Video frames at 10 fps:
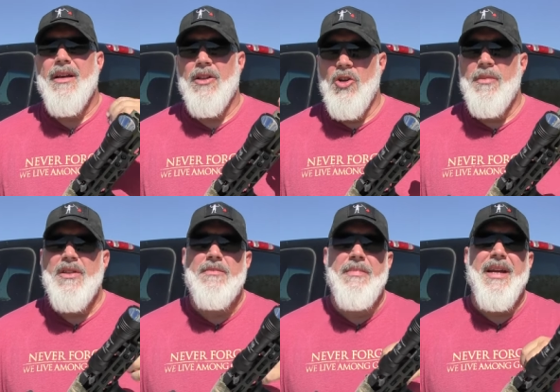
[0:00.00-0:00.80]

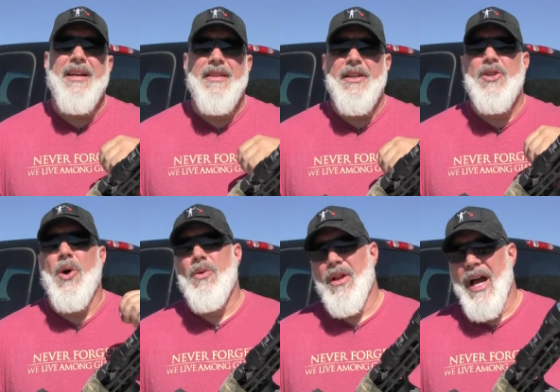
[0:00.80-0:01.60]
lumens being the
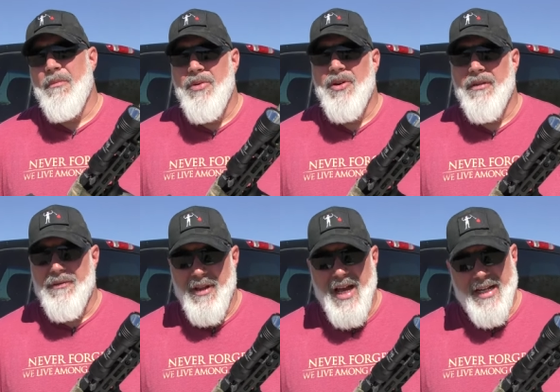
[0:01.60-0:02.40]
total output
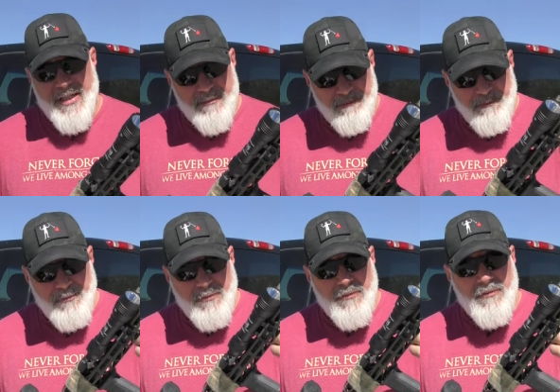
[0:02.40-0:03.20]
of light.
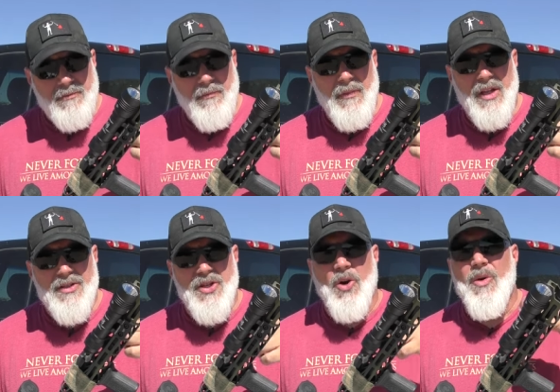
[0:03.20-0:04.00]

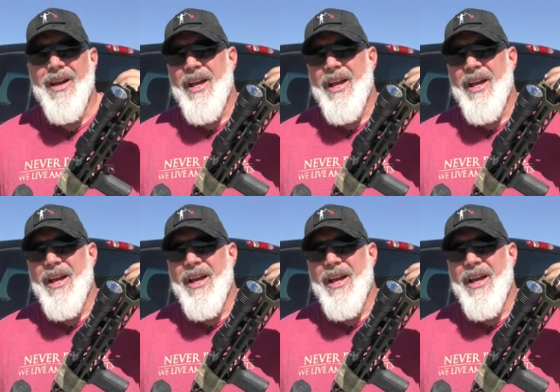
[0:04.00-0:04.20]
So